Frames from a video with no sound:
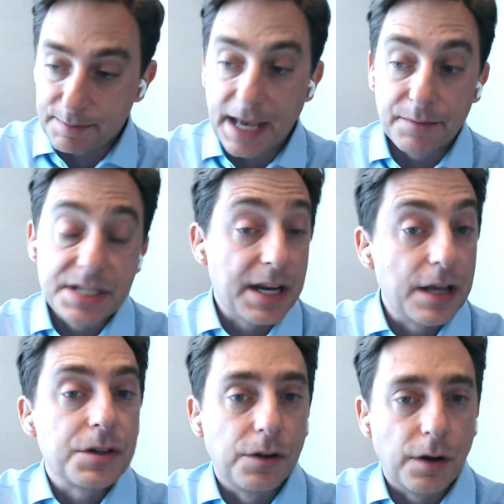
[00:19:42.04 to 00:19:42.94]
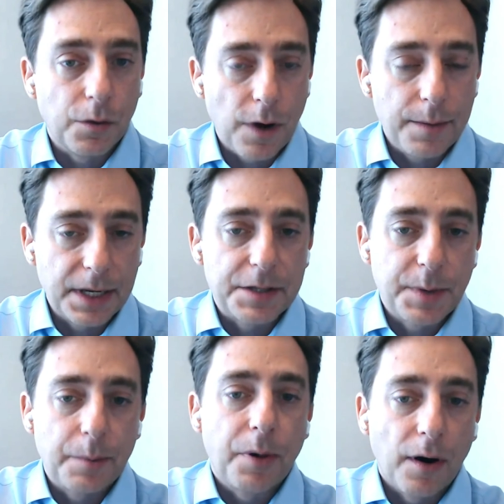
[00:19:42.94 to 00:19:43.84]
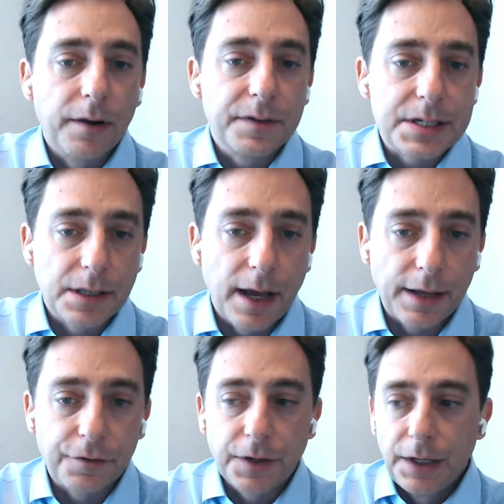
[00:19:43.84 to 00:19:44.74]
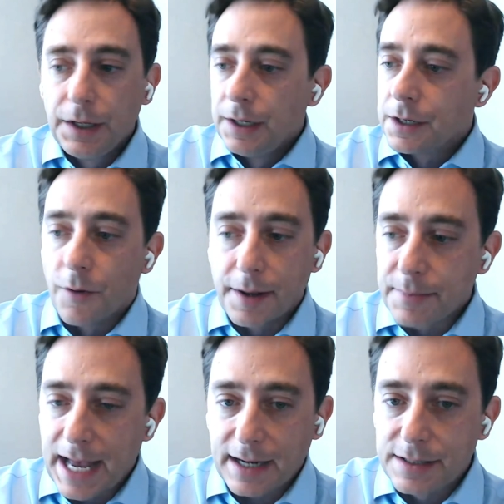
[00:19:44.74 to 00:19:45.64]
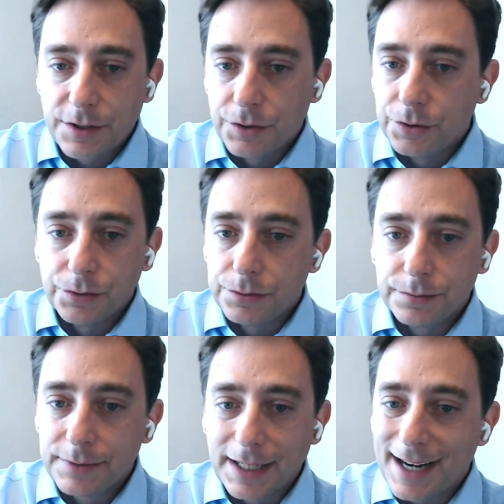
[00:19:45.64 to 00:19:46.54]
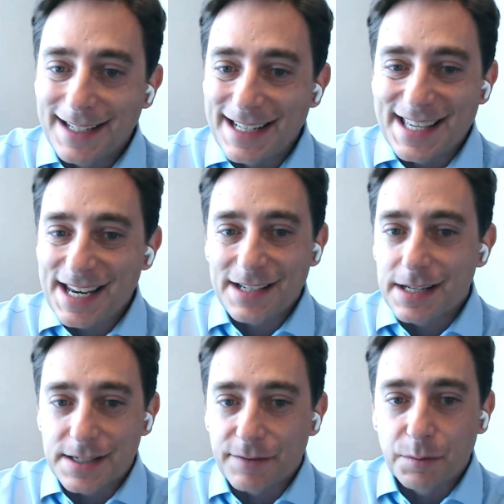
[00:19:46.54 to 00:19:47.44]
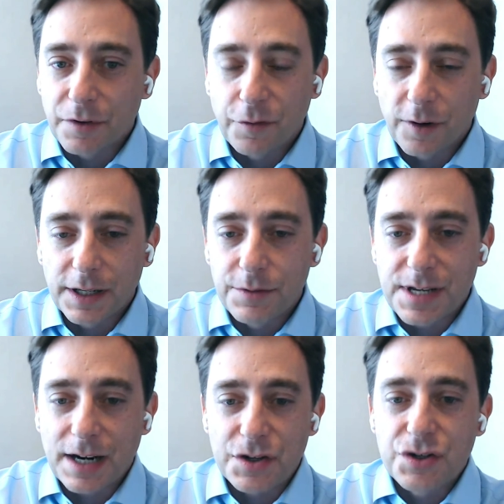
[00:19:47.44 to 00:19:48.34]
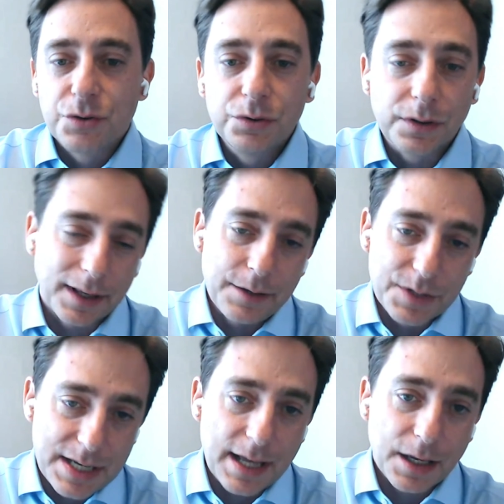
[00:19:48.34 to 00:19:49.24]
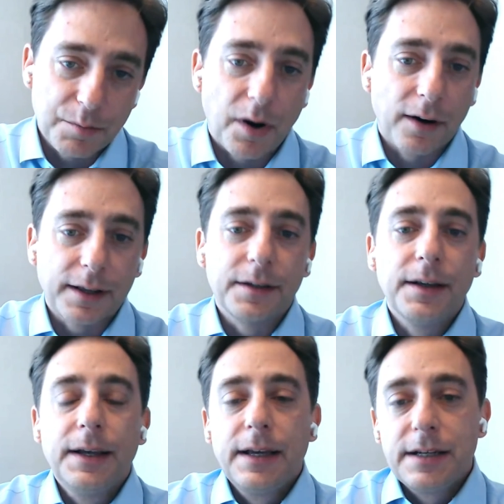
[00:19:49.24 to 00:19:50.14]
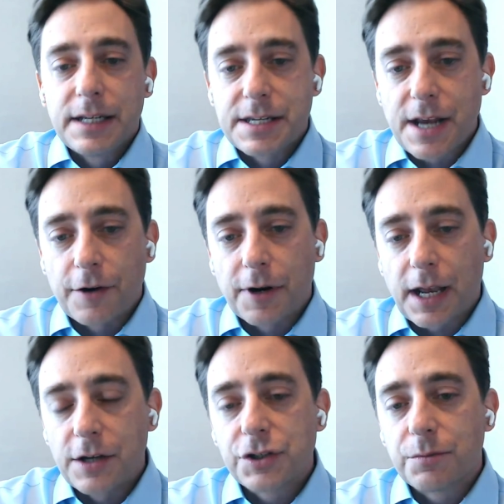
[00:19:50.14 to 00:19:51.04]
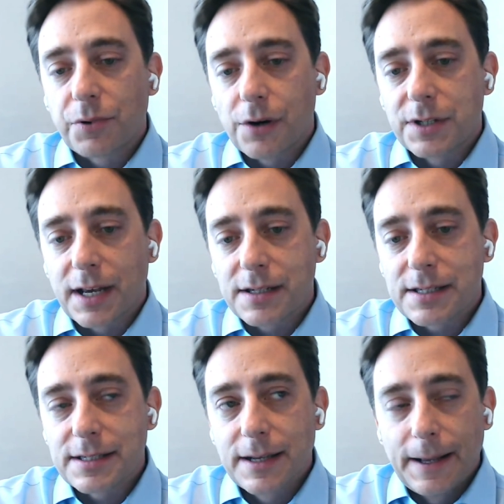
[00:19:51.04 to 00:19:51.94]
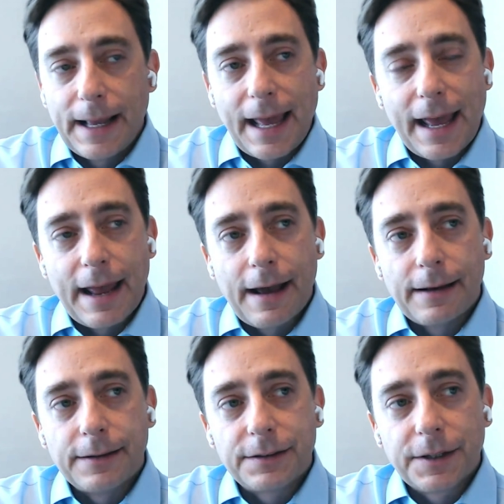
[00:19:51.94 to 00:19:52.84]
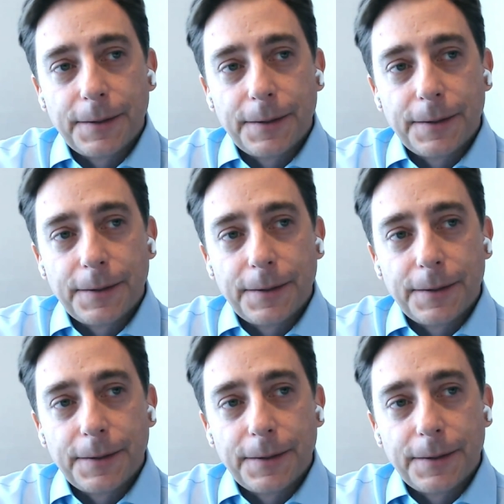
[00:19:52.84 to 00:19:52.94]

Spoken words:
made mistakes along the way, but it's been a part of his life going back to the 1960s, even before he was out of school. He was taking part in desegregation protests. And